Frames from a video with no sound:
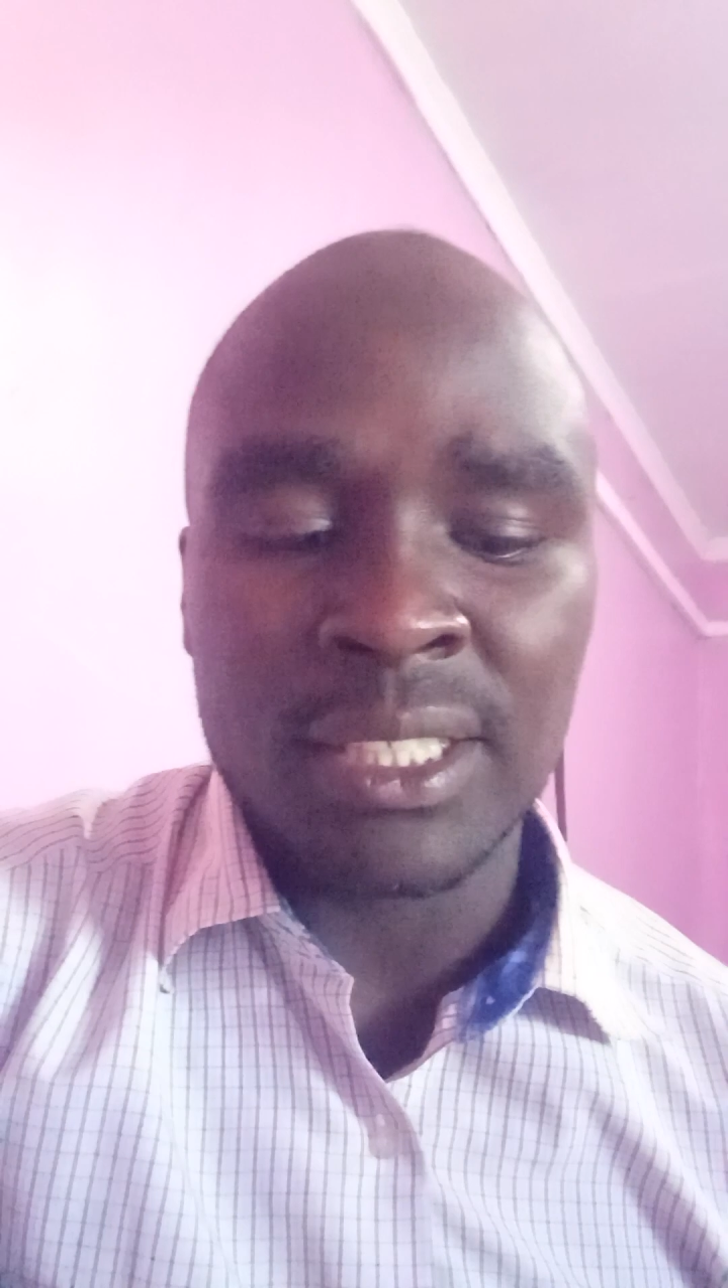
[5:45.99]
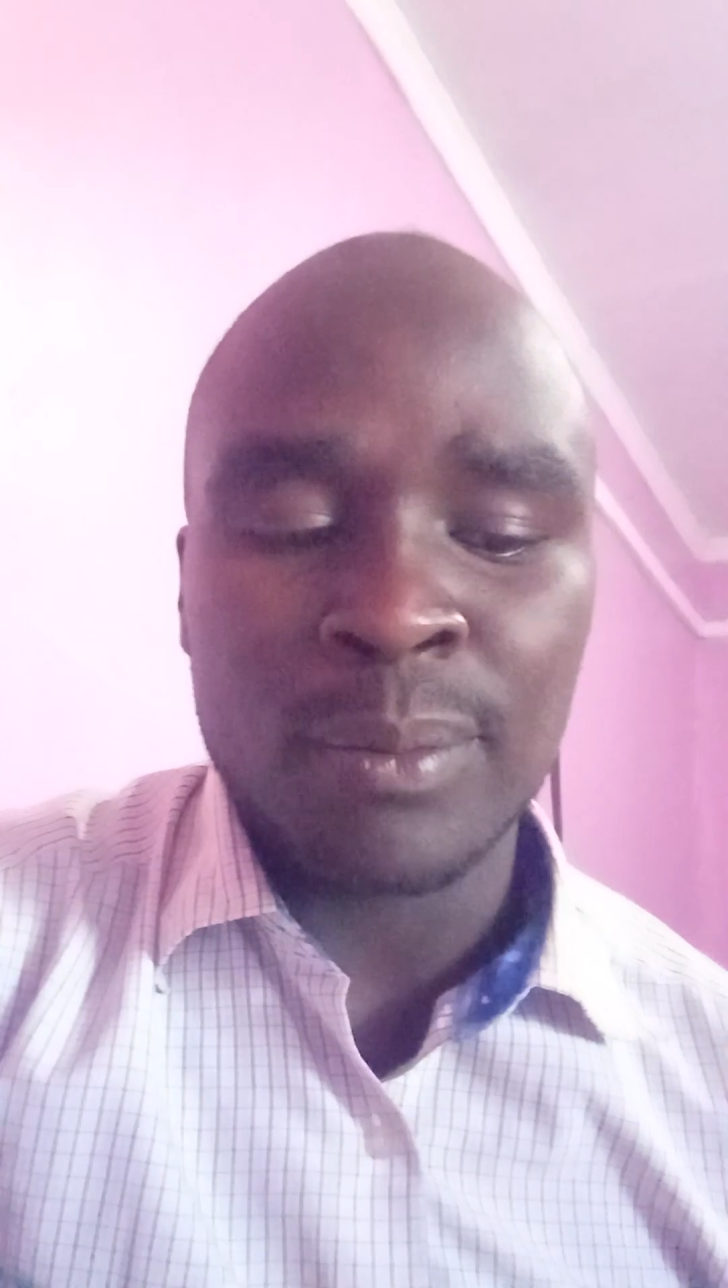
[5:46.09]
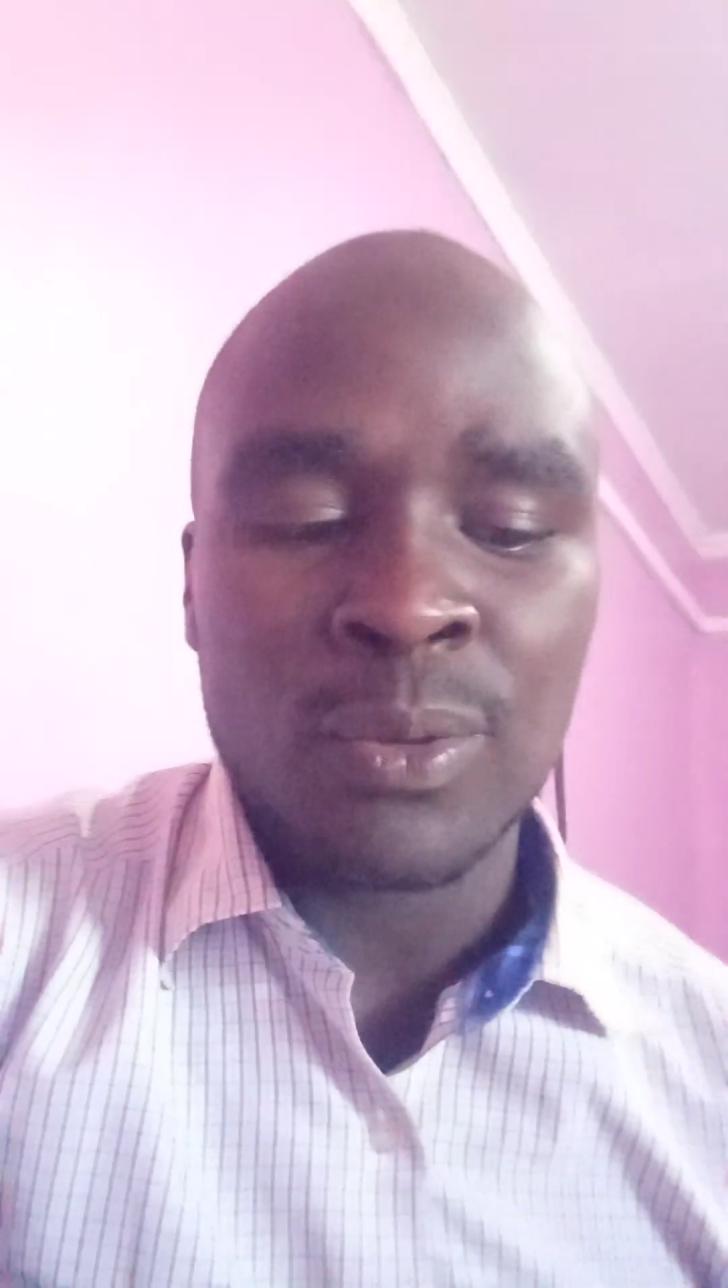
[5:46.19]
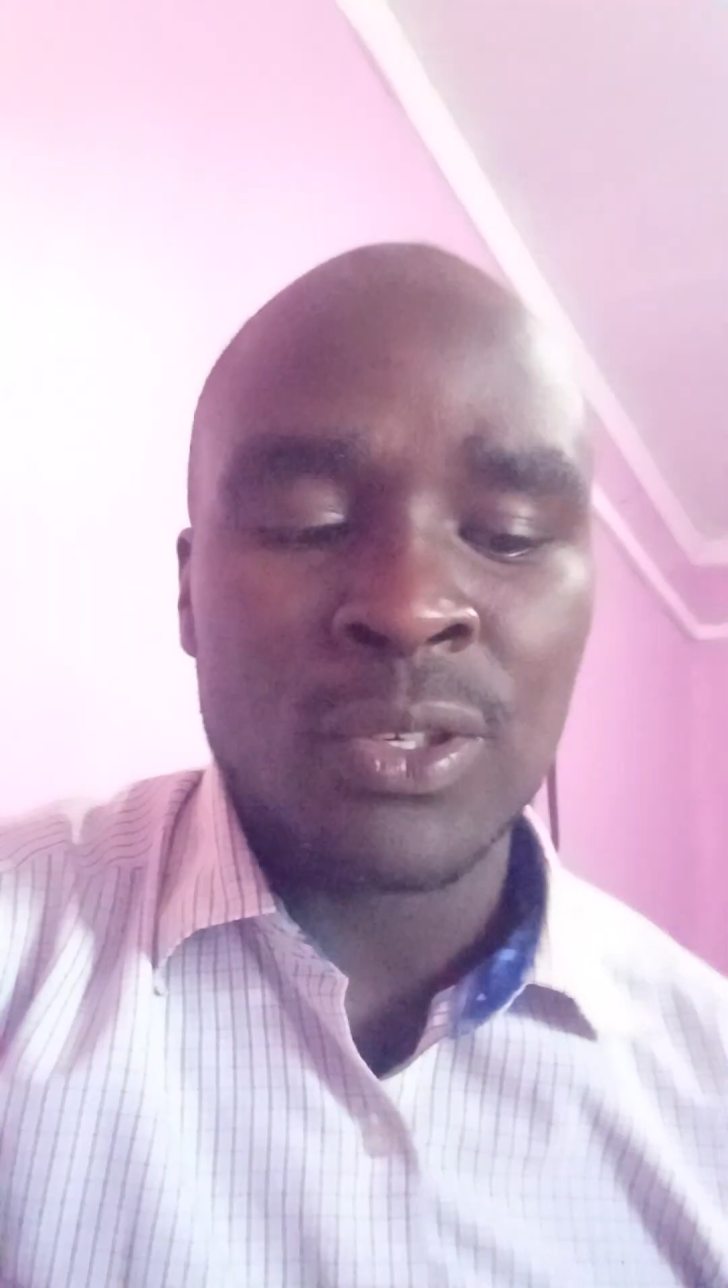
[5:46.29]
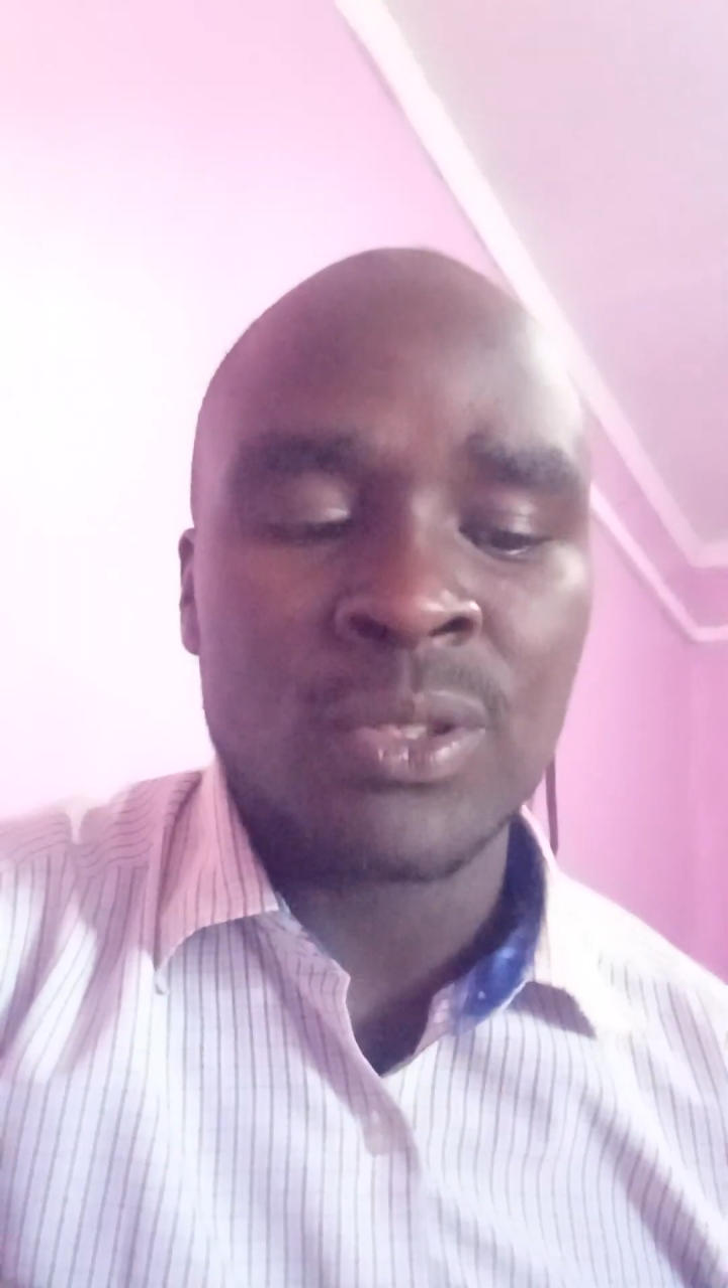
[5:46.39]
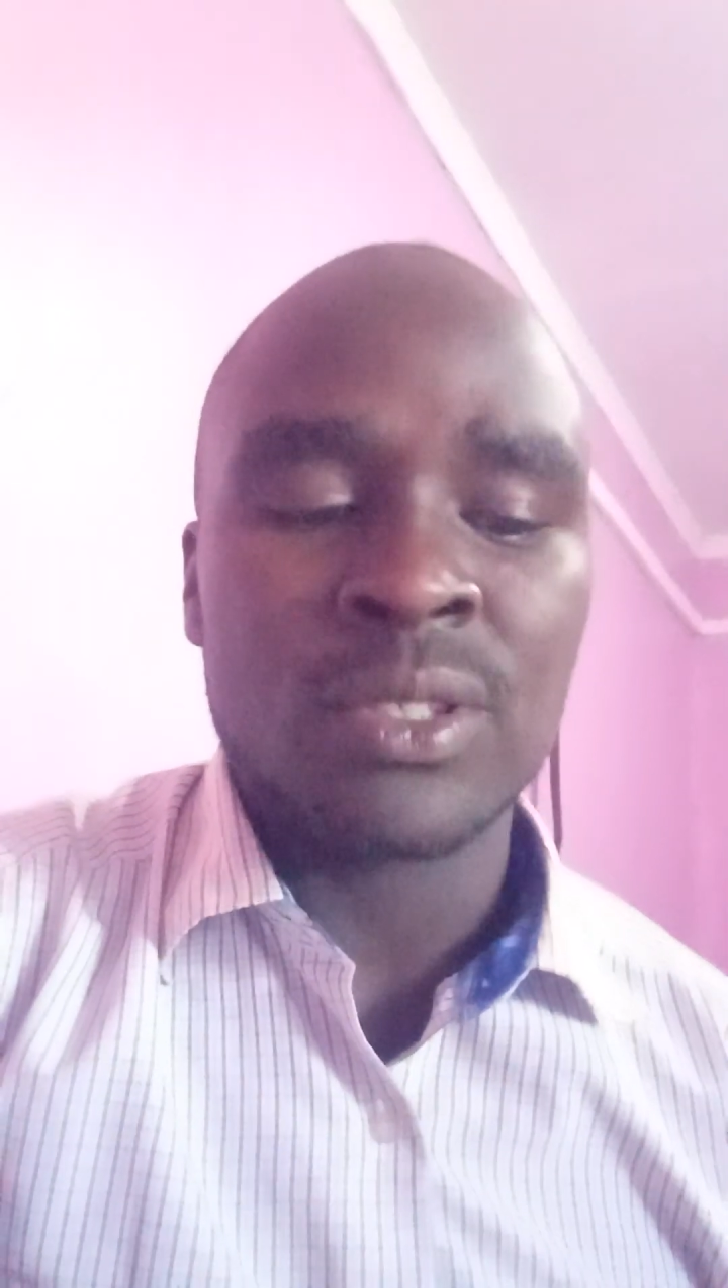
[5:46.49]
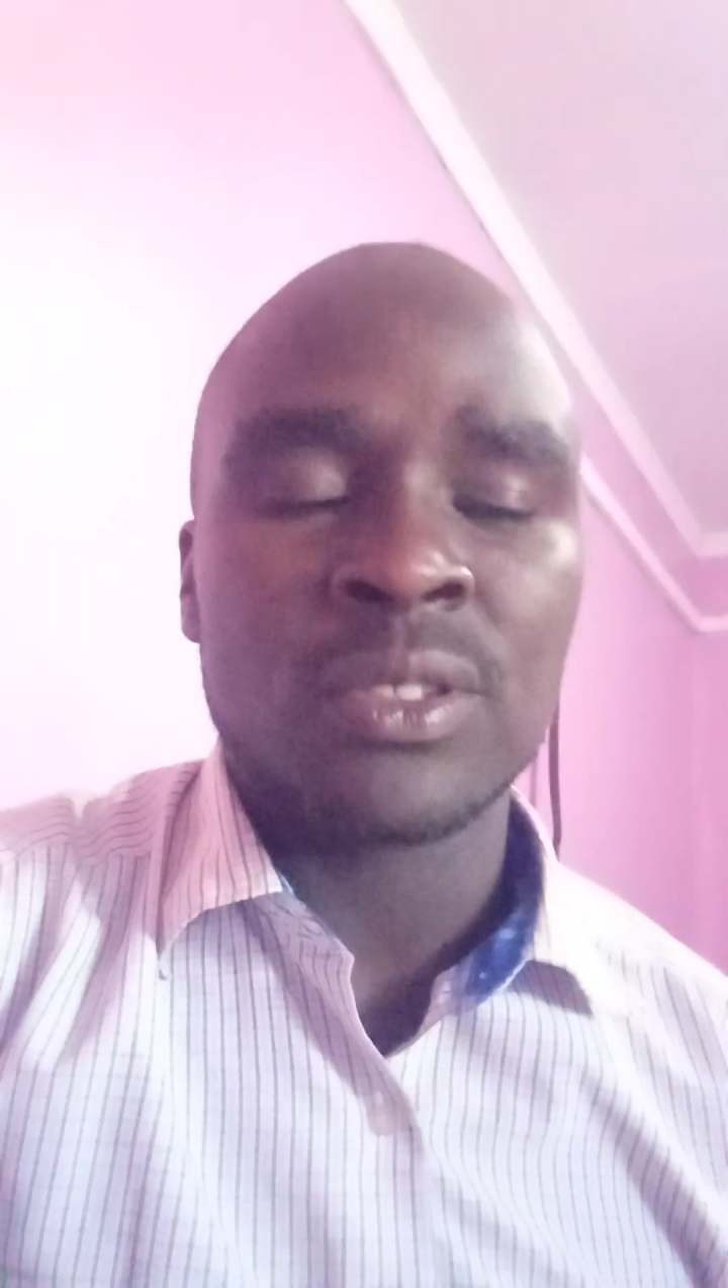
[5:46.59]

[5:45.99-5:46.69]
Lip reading: the employees